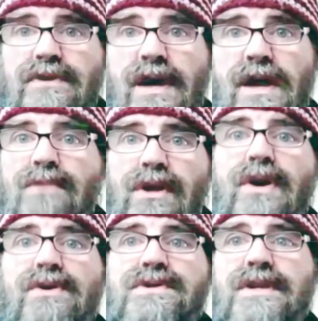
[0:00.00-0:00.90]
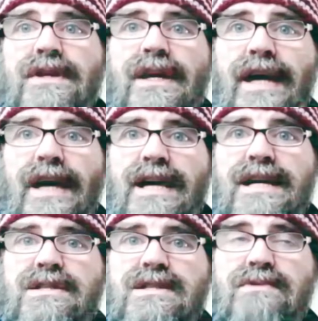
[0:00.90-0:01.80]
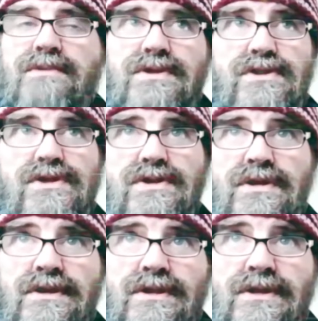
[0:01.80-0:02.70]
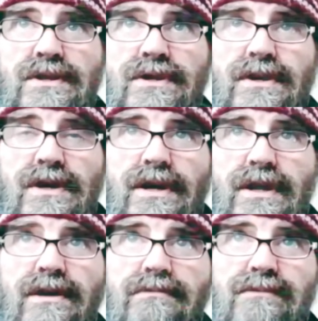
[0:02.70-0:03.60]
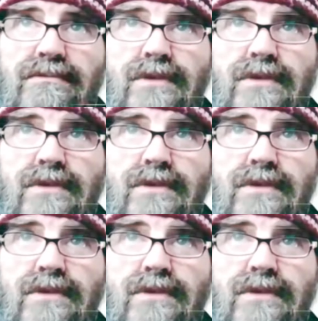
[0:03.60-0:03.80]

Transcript: Them closing the case with such uh,